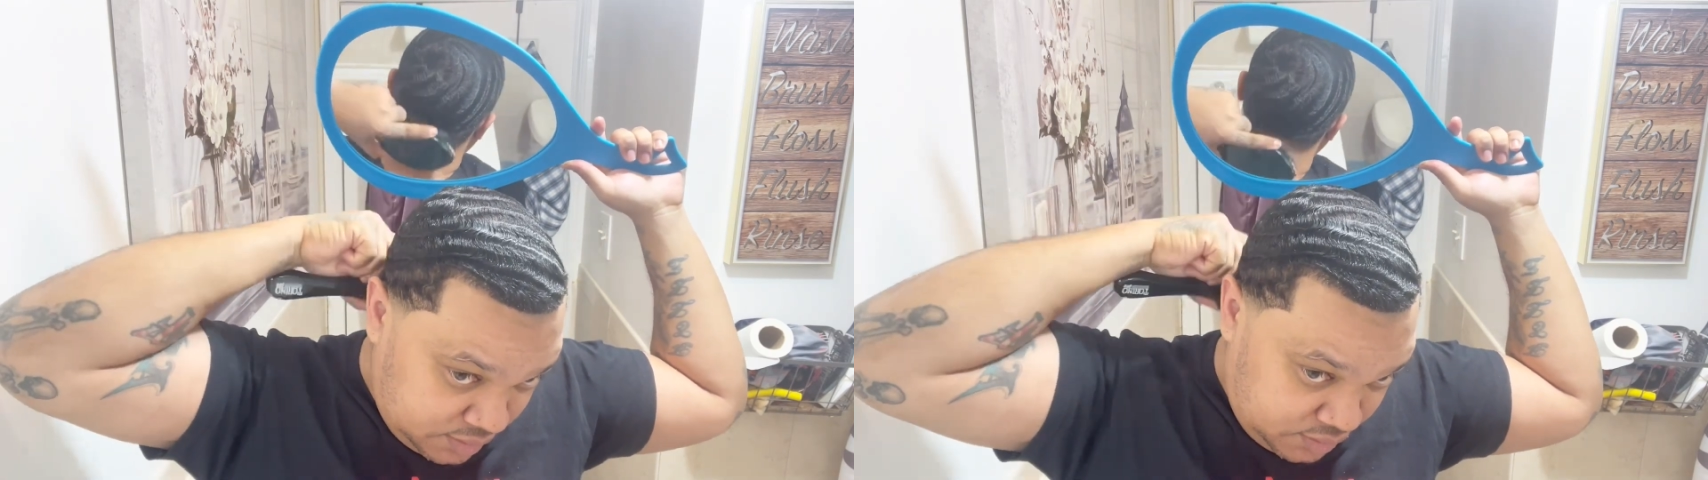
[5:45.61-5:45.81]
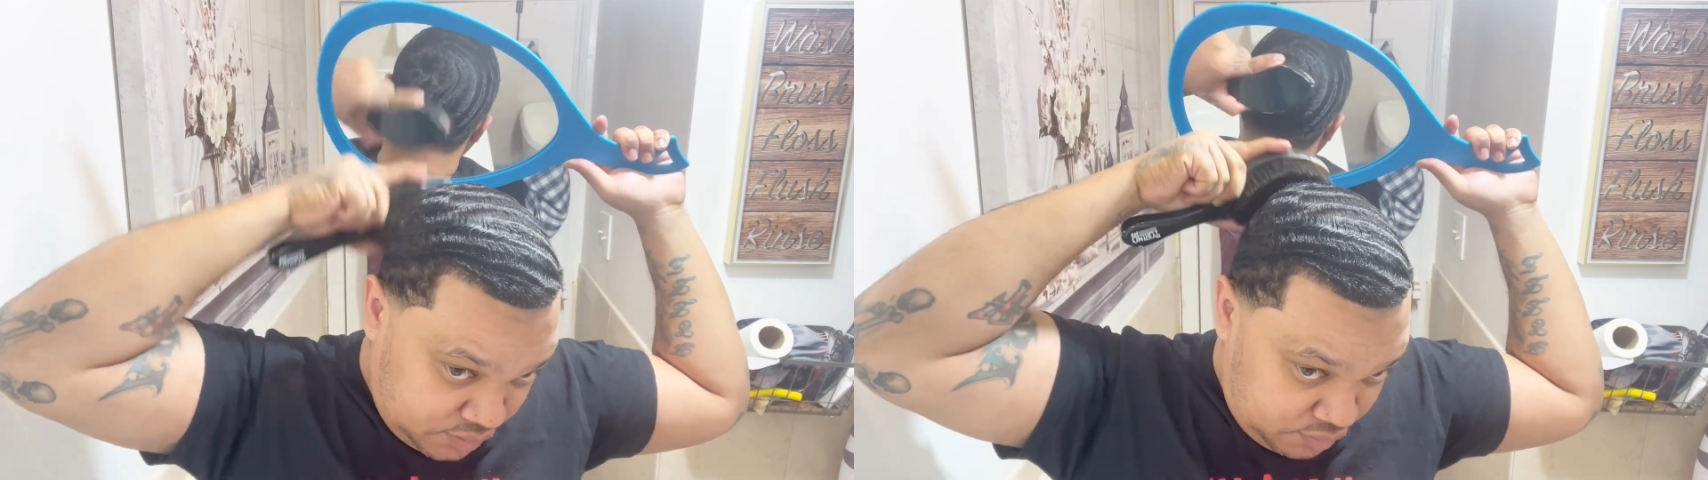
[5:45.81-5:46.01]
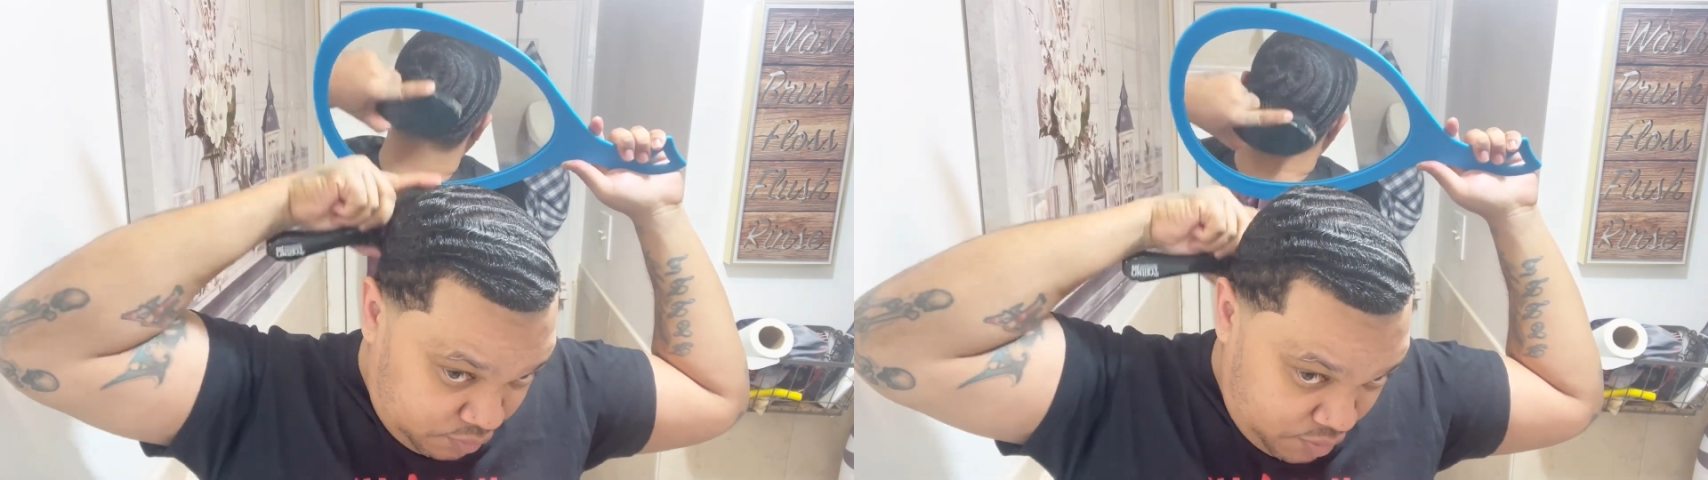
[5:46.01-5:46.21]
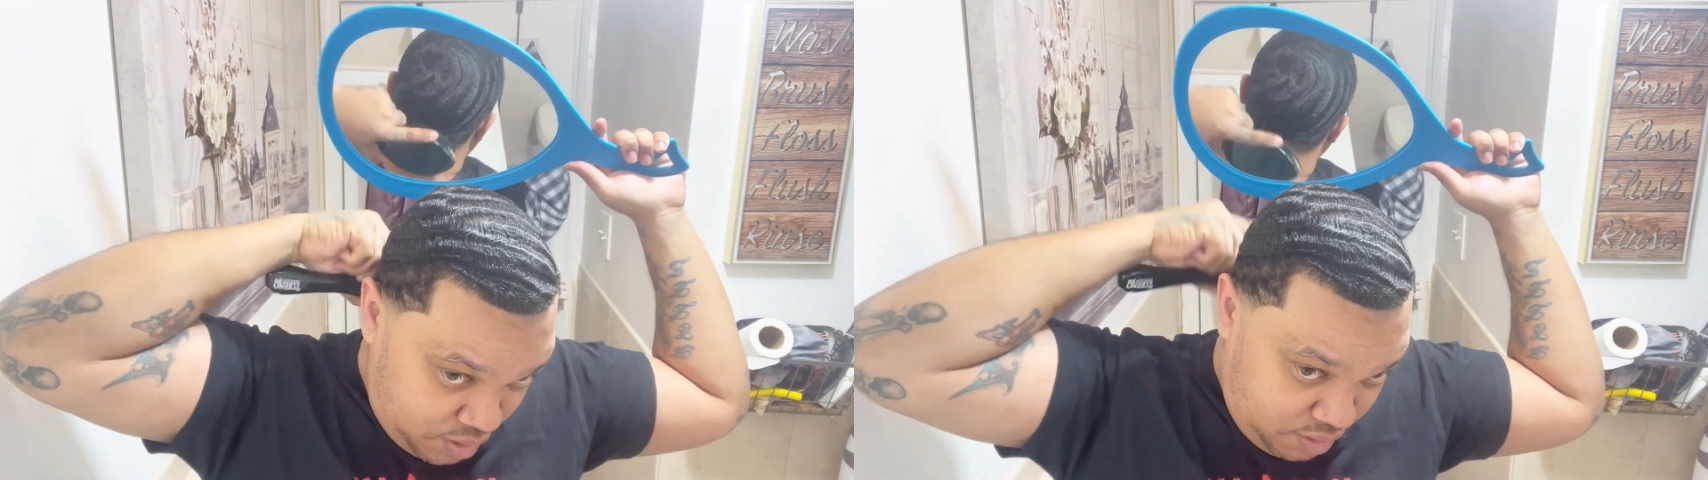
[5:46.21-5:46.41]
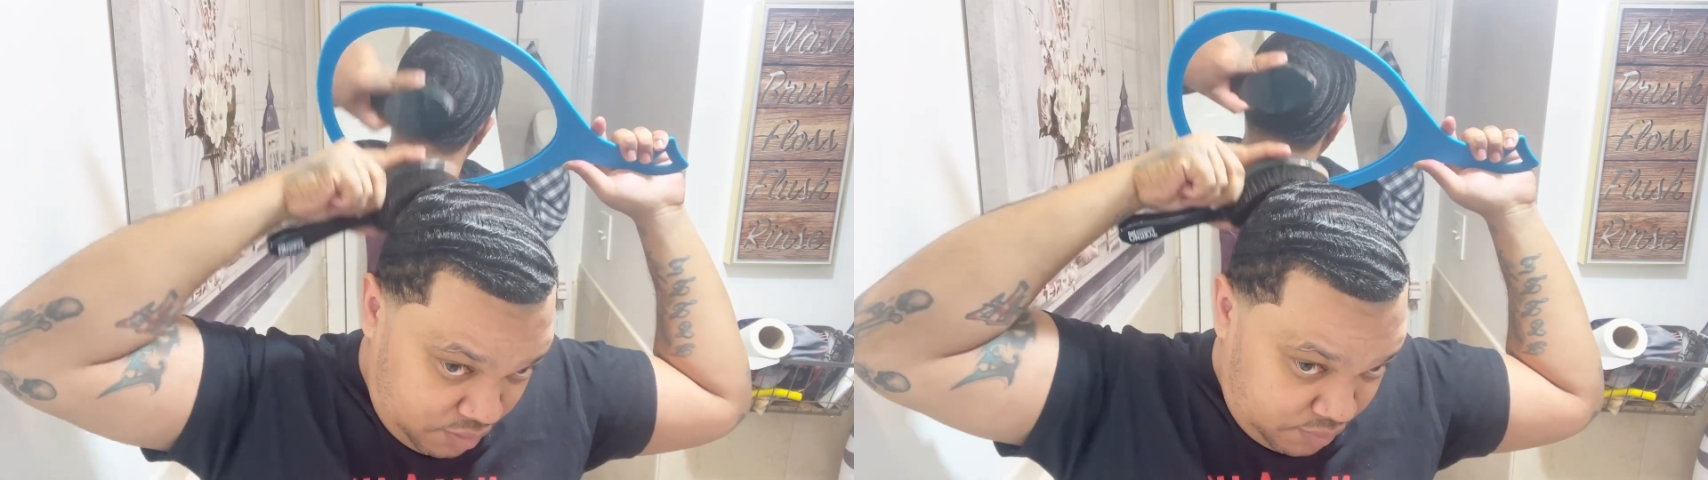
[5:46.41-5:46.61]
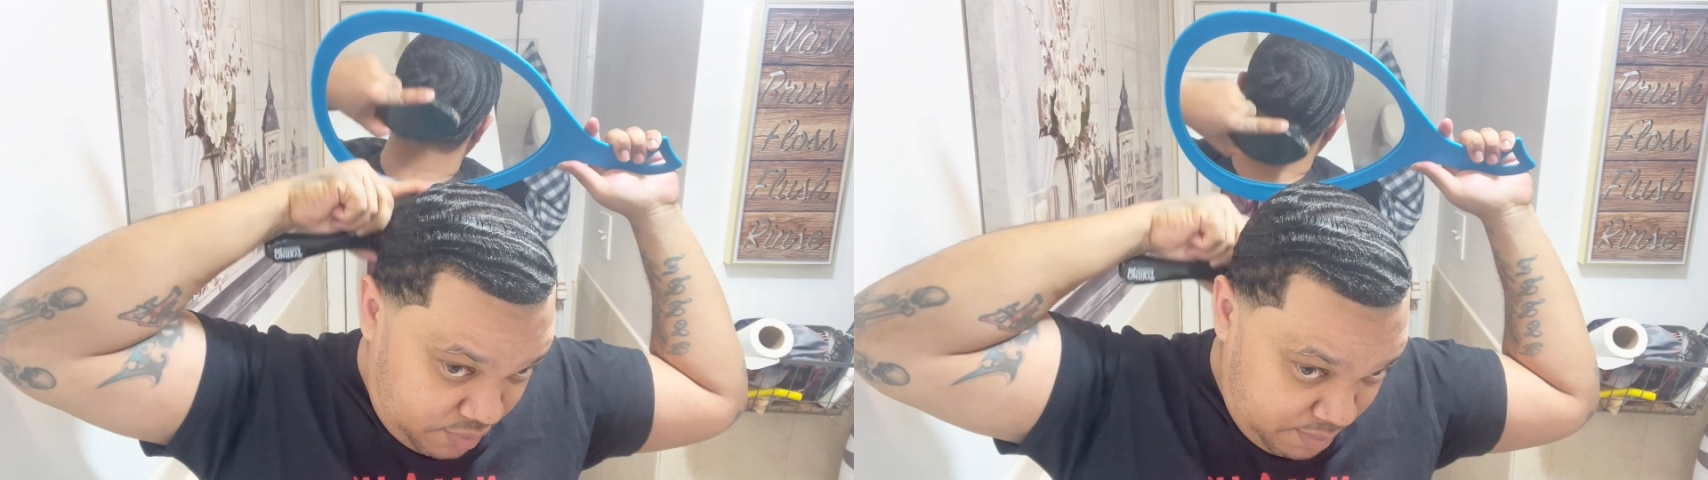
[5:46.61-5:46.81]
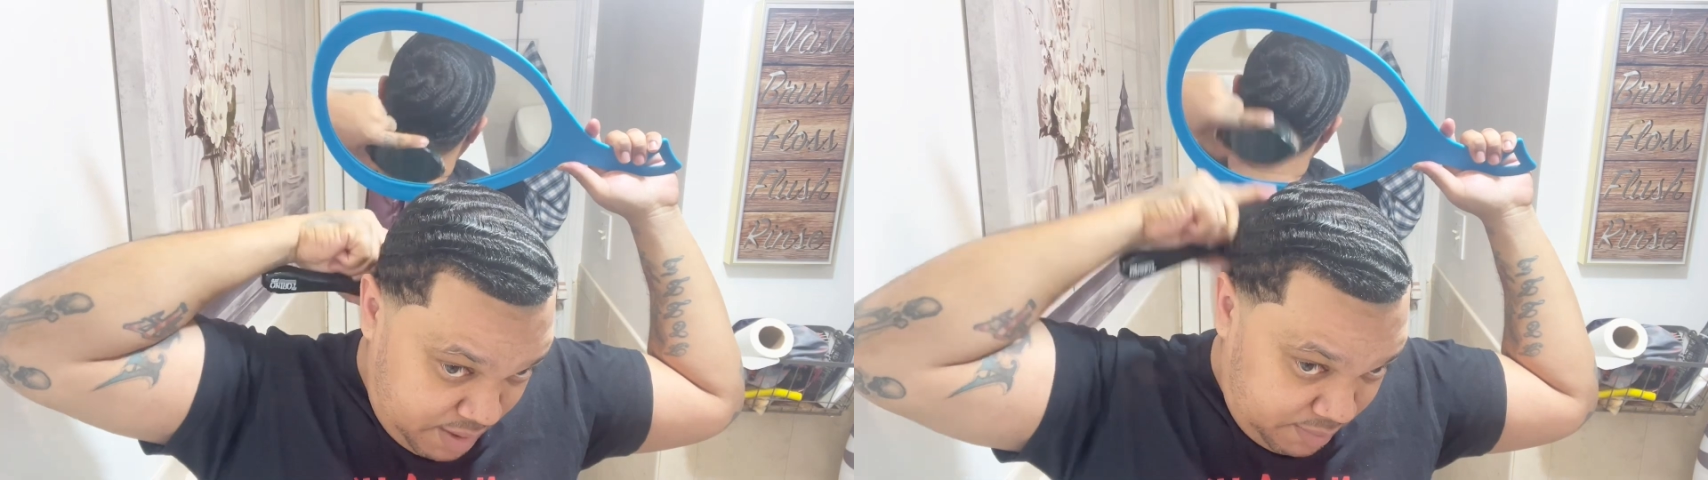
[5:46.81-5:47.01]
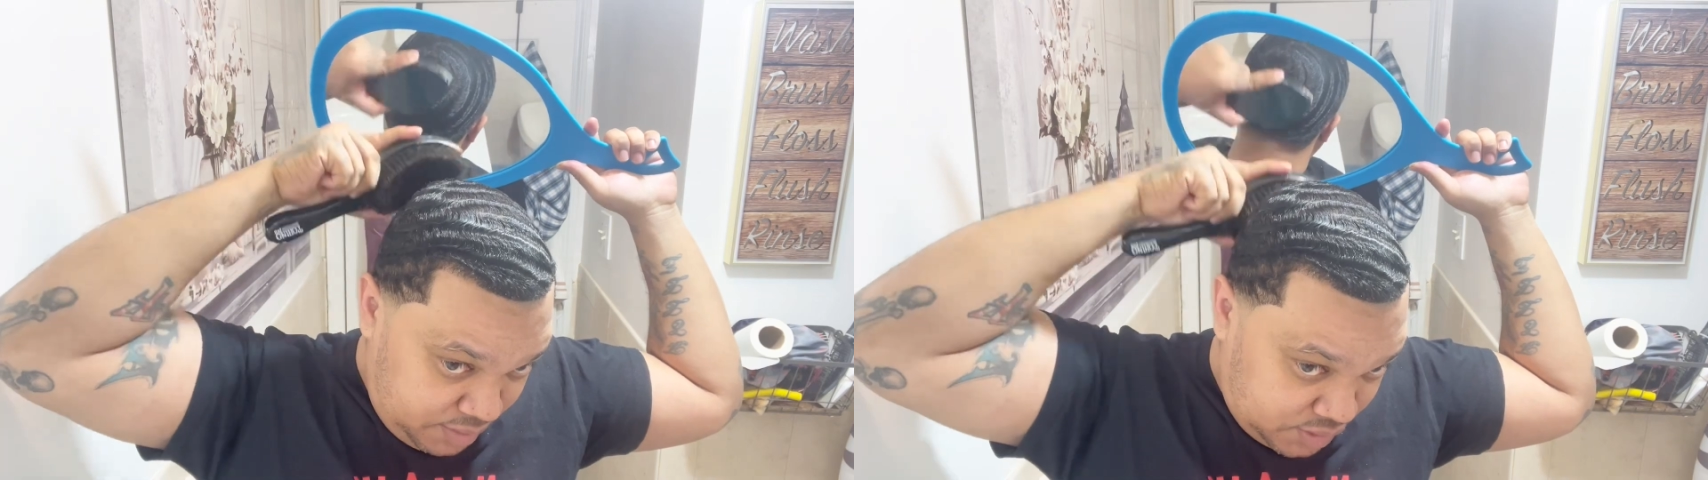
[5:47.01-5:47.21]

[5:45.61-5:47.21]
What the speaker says: Swirl. Remember,